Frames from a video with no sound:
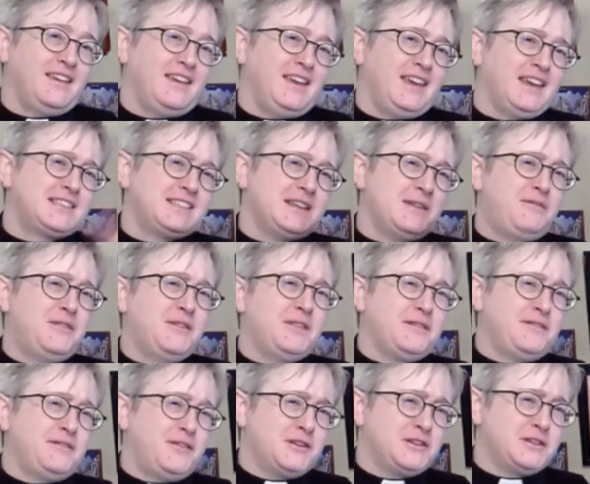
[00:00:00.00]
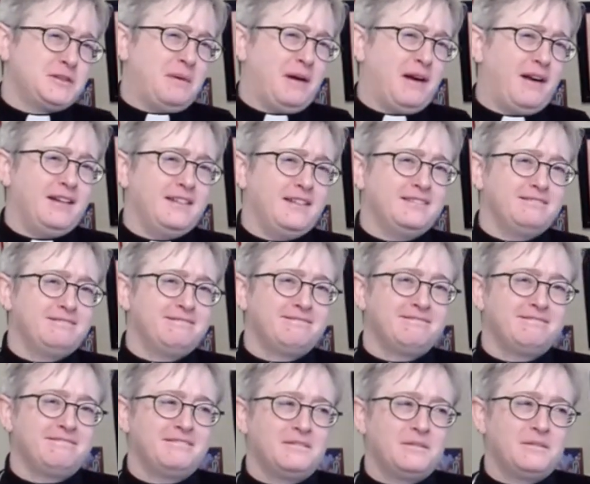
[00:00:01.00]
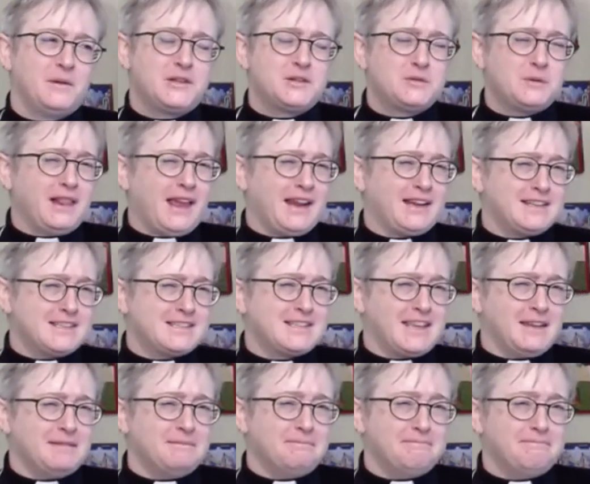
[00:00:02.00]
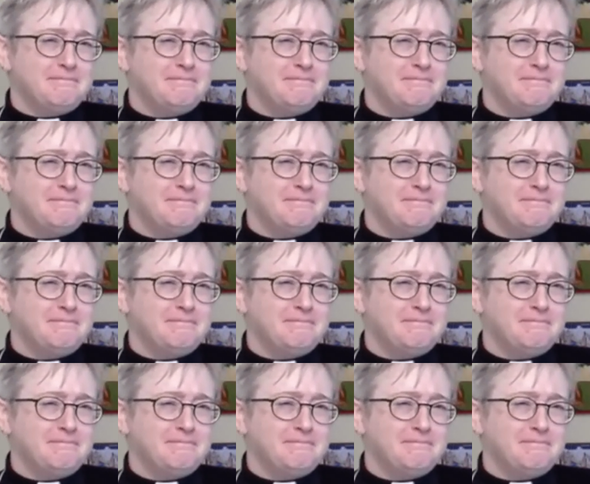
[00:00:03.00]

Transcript: Except for the first part, which we like to skip.